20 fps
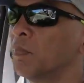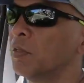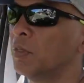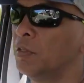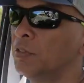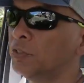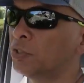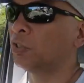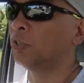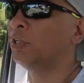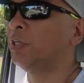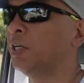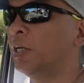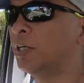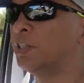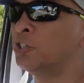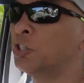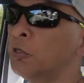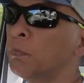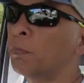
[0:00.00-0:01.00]
So the
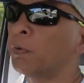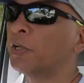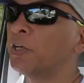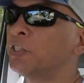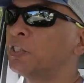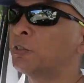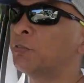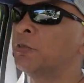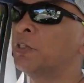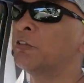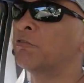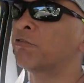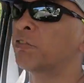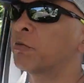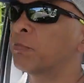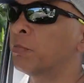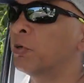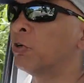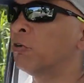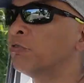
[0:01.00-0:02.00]
engine placement for
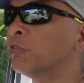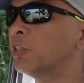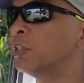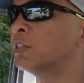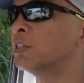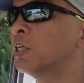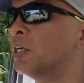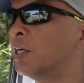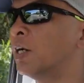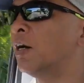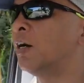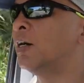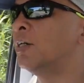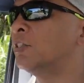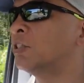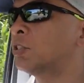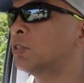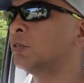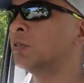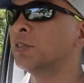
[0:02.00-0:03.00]
both the
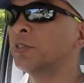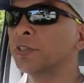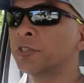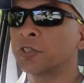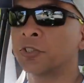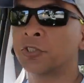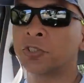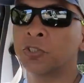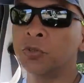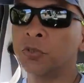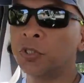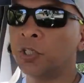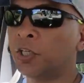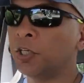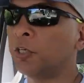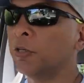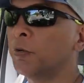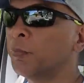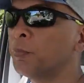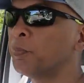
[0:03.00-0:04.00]
Daihatsu and the Suzuki
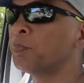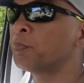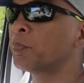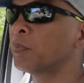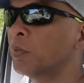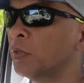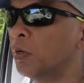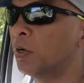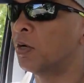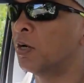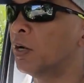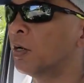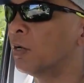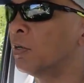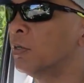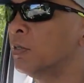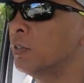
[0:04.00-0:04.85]
are